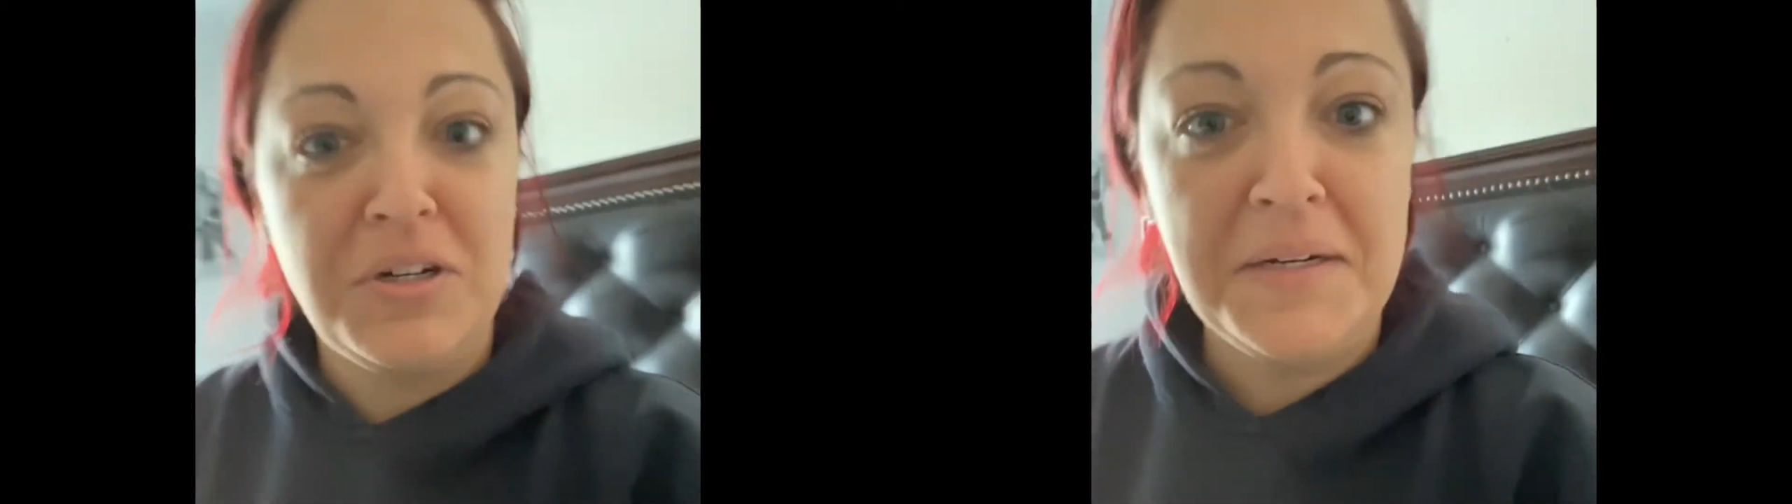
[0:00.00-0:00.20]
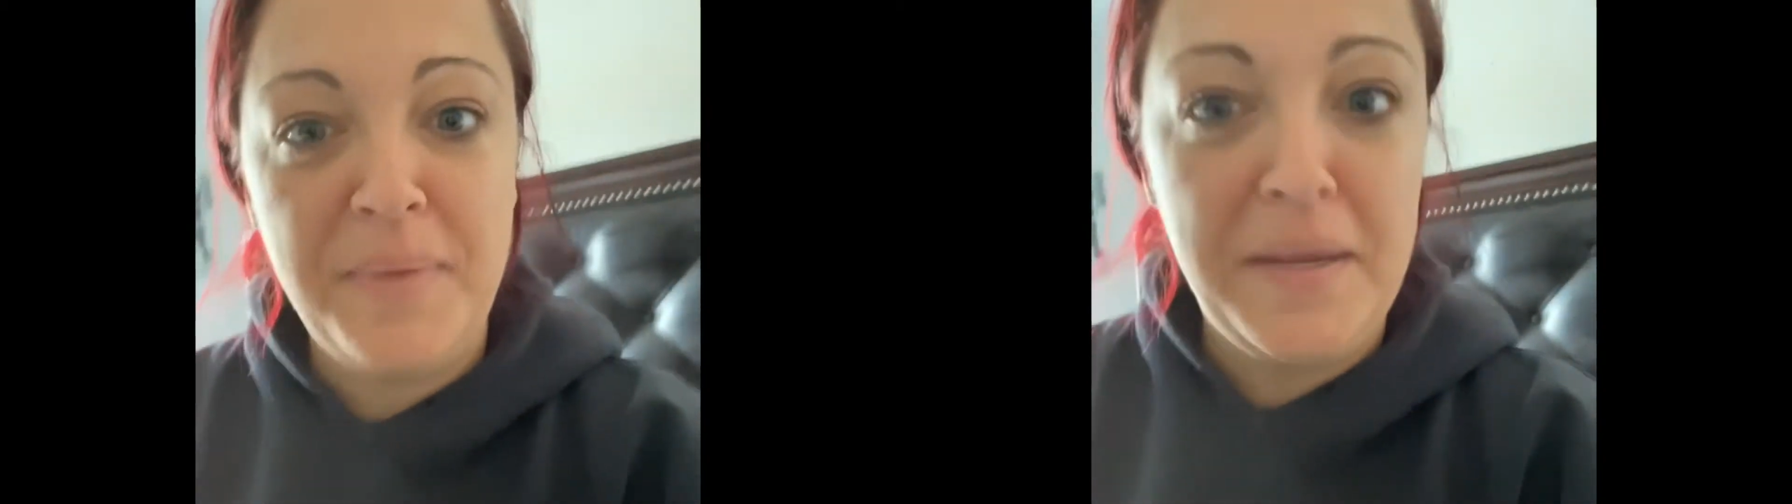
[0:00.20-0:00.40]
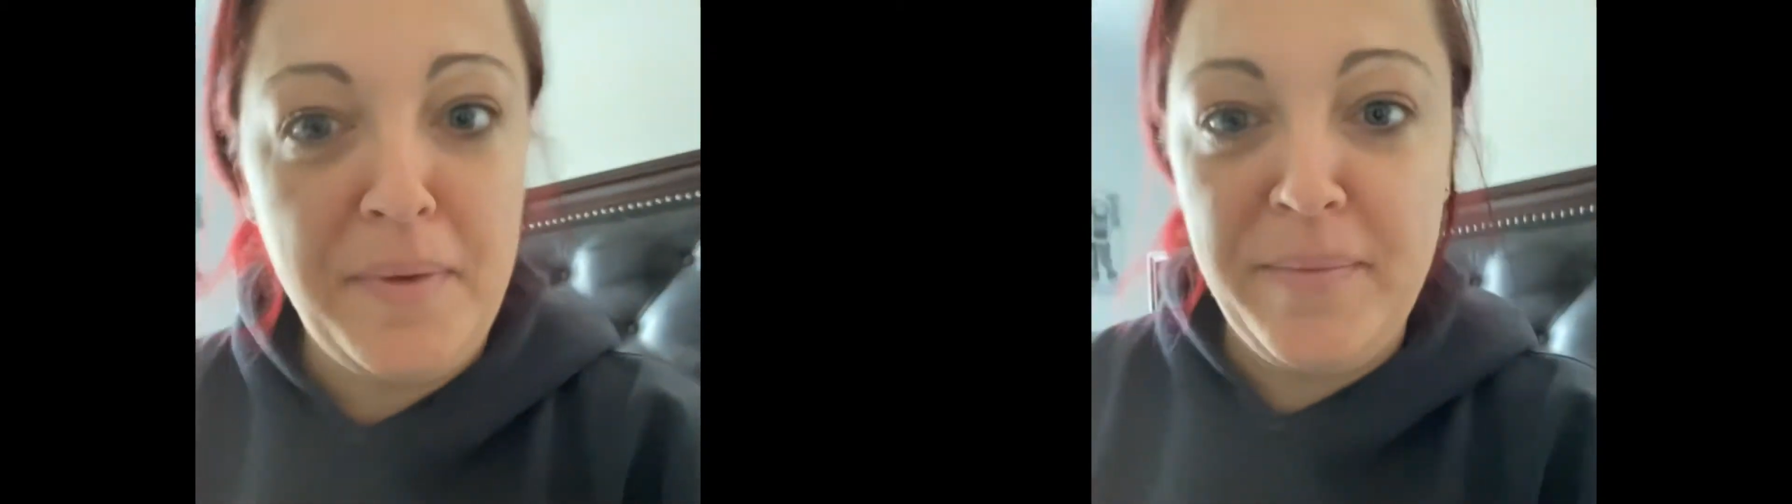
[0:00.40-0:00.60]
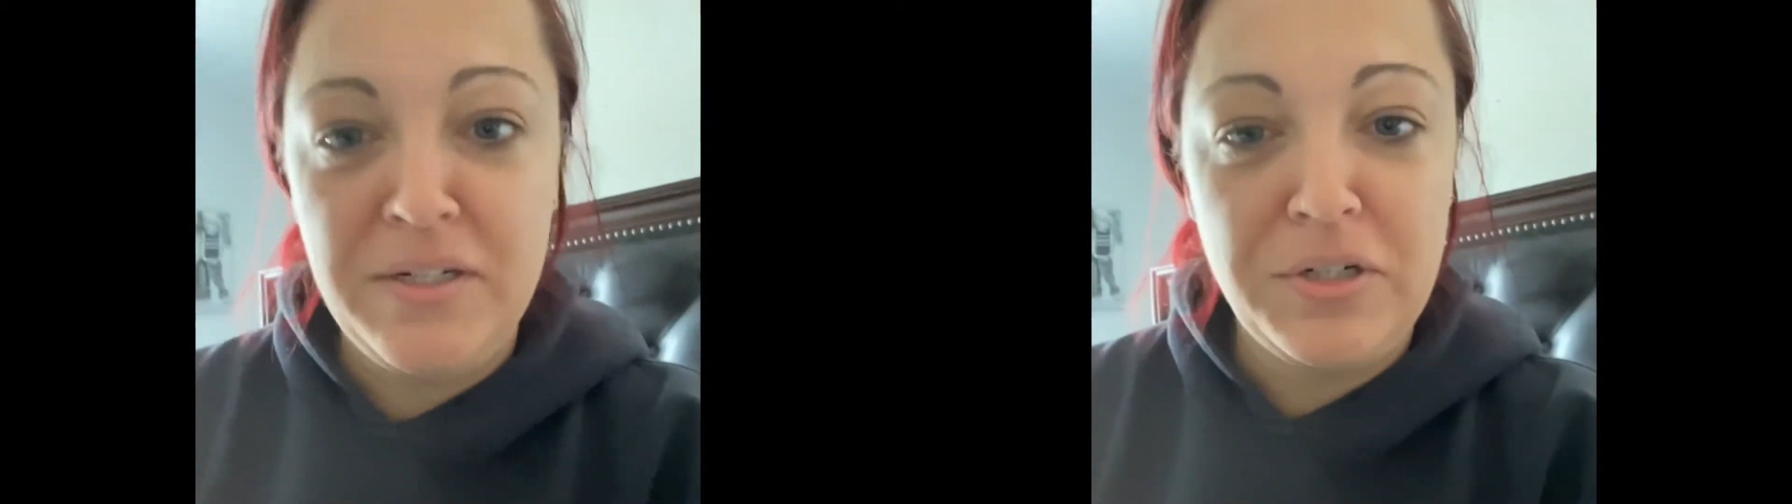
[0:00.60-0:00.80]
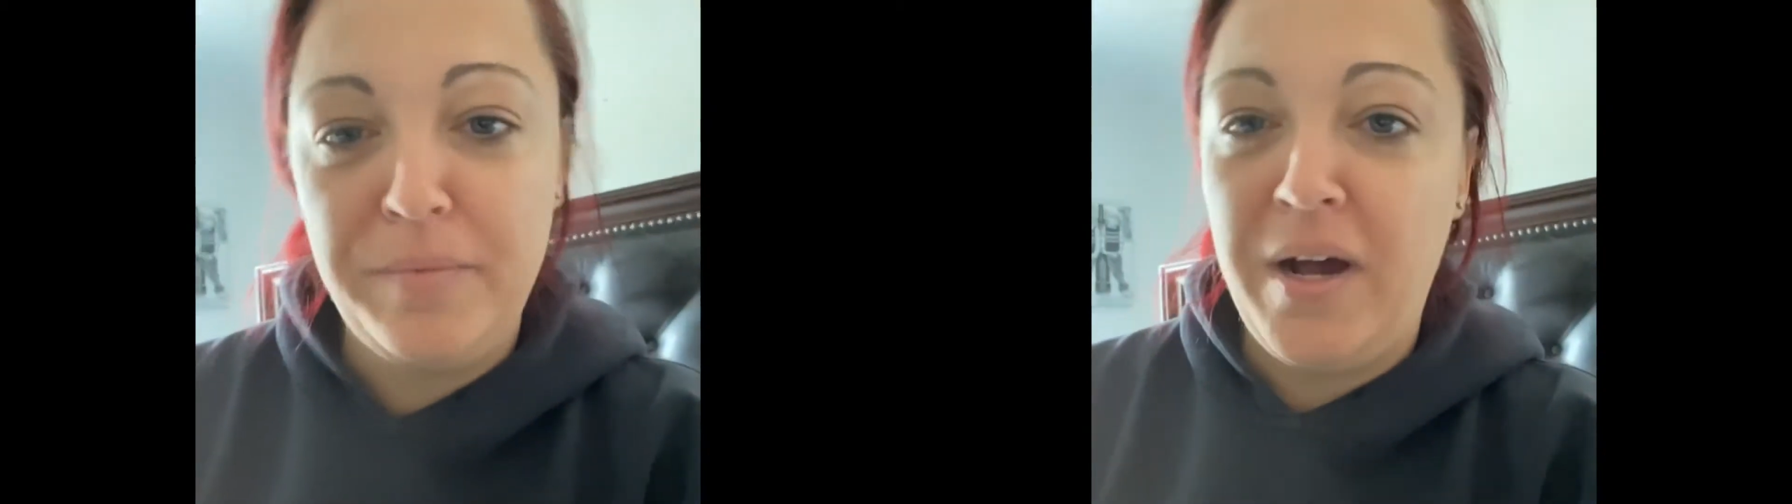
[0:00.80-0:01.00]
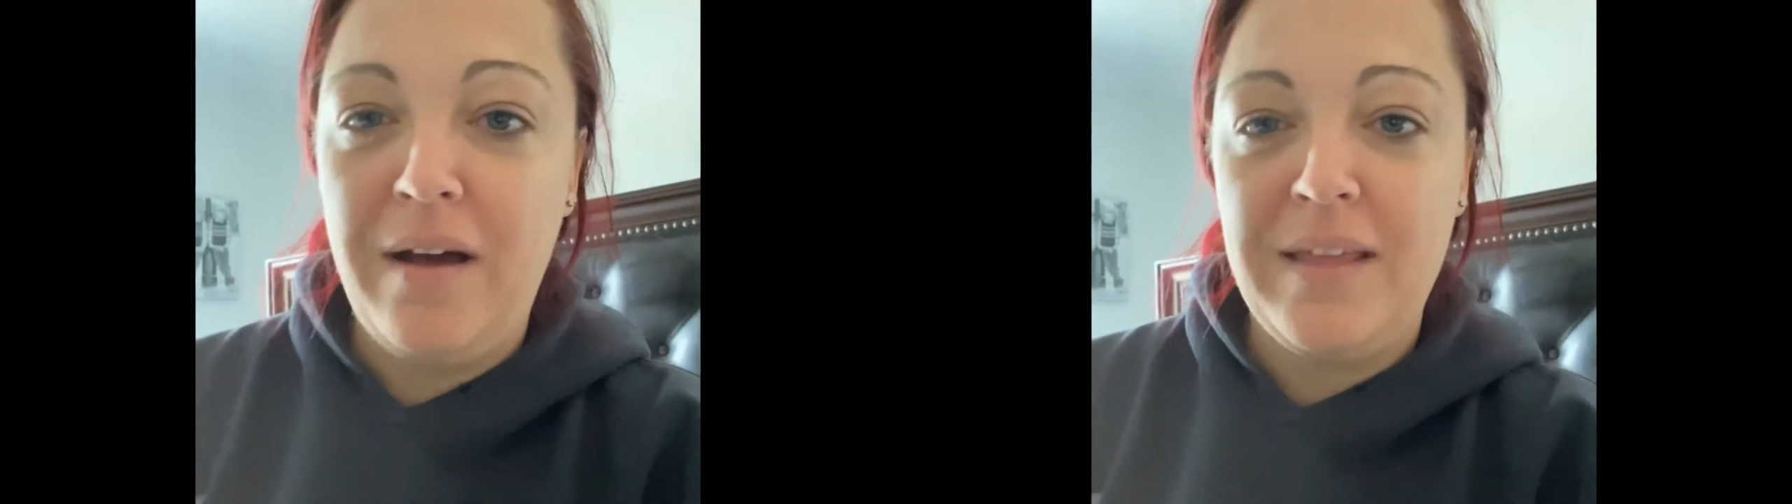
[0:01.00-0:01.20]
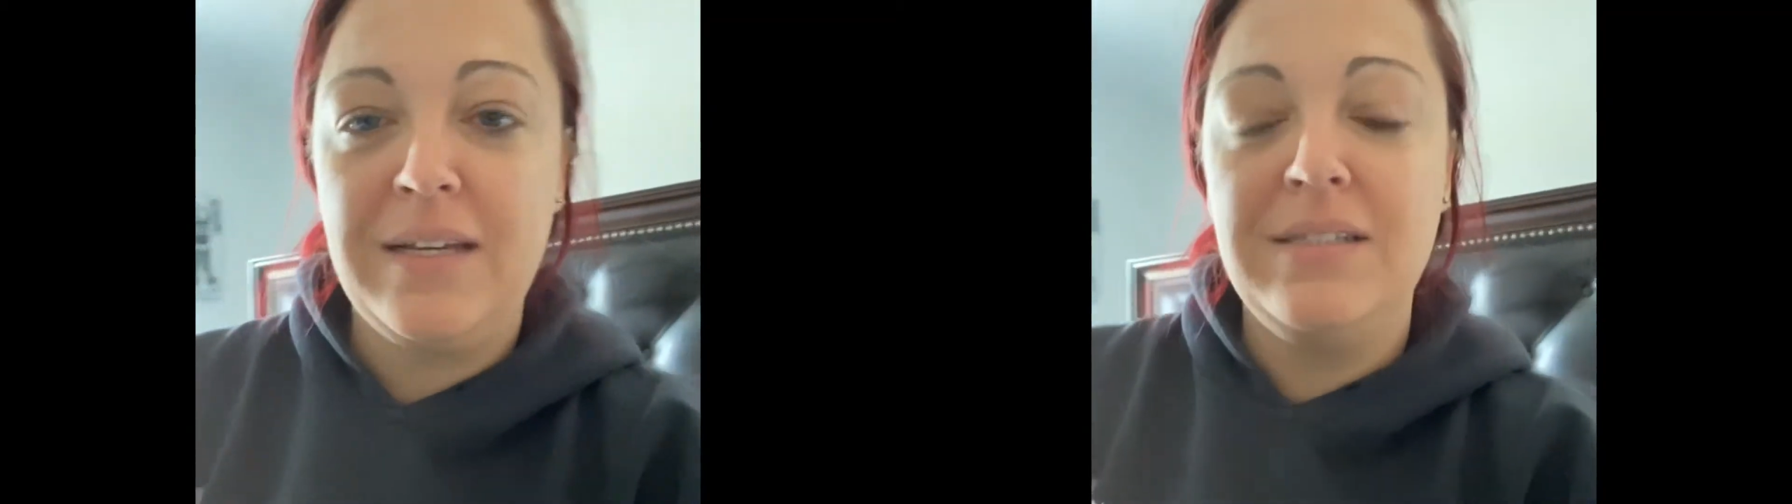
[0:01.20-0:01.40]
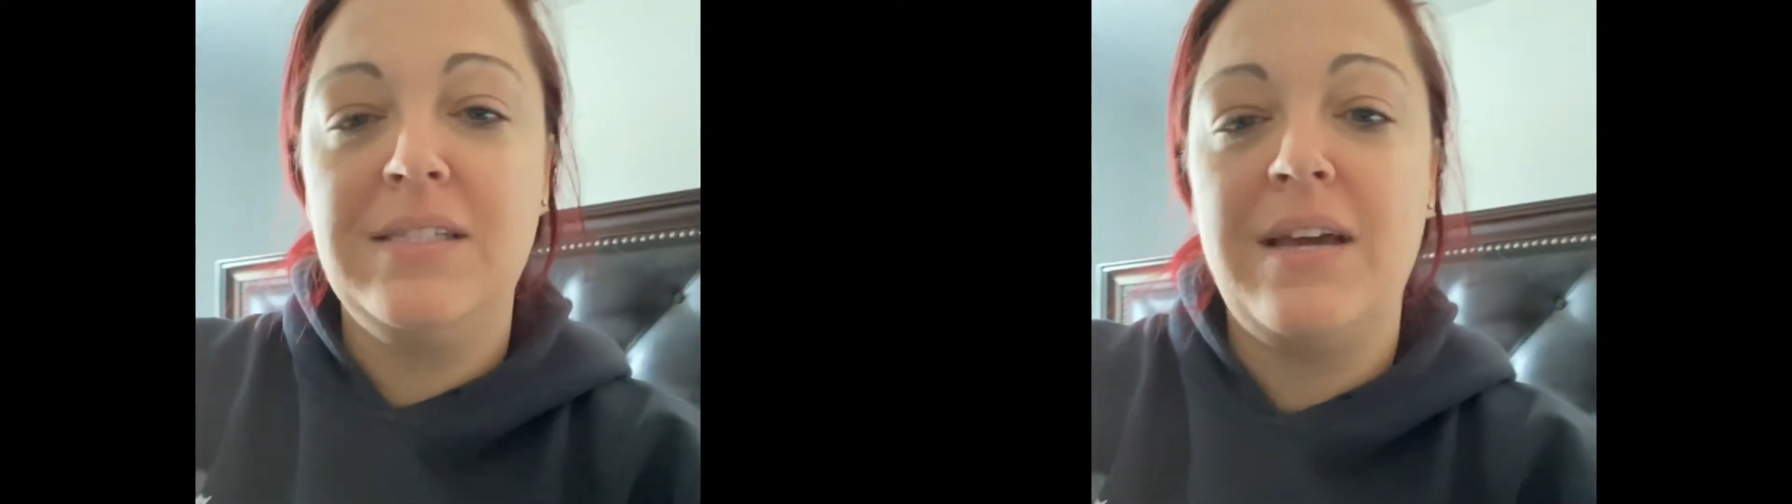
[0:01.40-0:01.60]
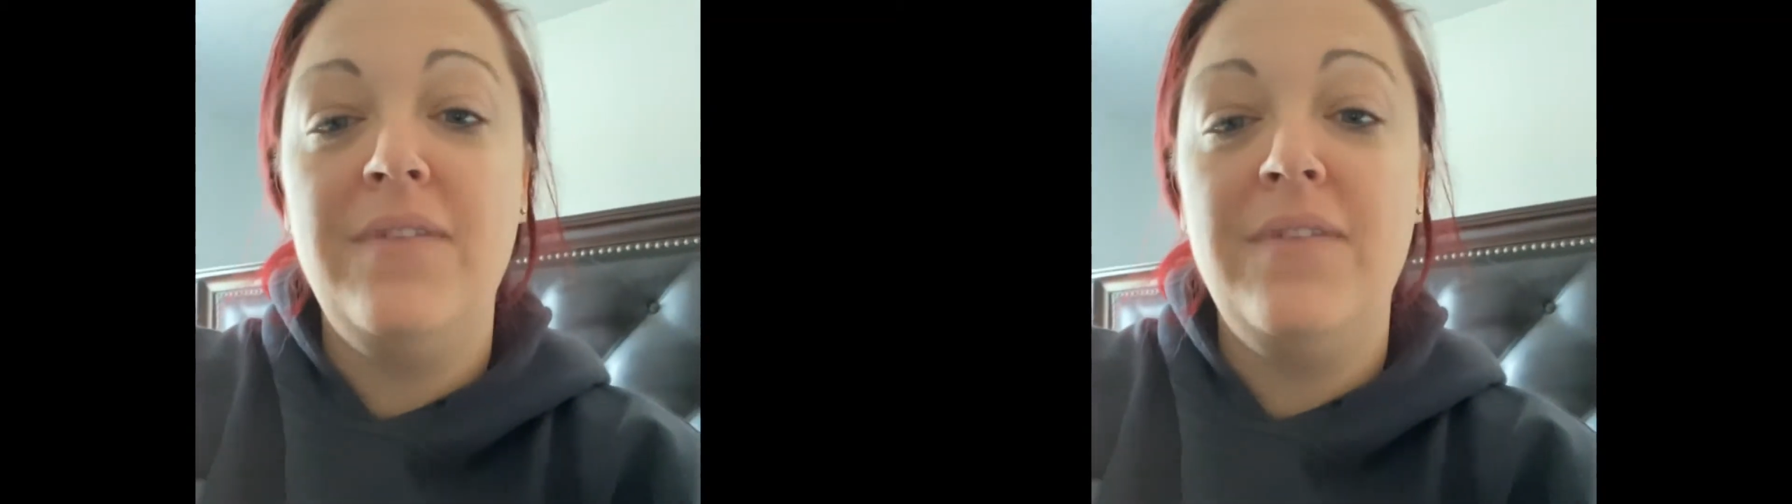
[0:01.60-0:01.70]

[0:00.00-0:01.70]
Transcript: paint my bedroom, all that good stuff.